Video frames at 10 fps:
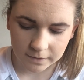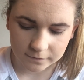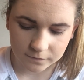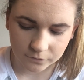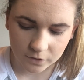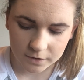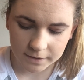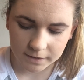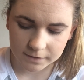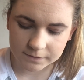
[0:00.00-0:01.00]
nice. They've got
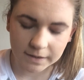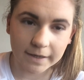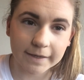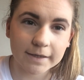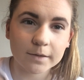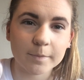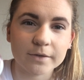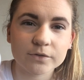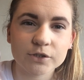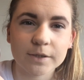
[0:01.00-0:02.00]
like a tiny bit
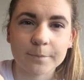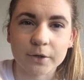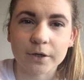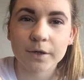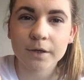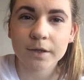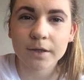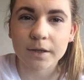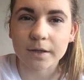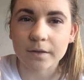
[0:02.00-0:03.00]
of shimmer
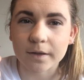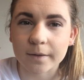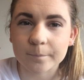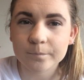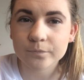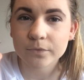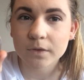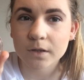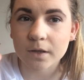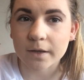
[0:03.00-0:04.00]
in them.
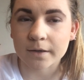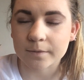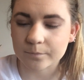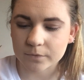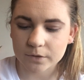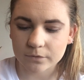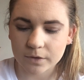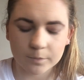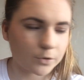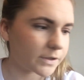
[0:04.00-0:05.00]
They're
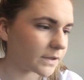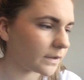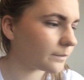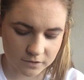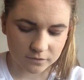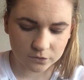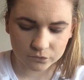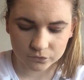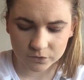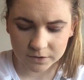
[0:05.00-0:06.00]
really pretty. These are
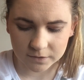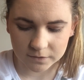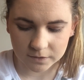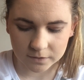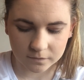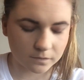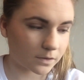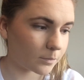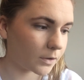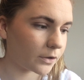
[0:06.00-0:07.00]
really
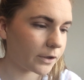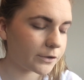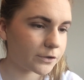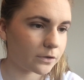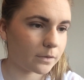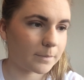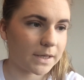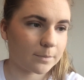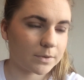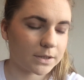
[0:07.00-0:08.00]
similar to the
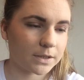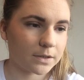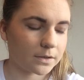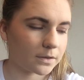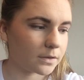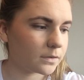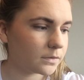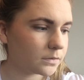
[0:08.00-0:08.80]
Maybelline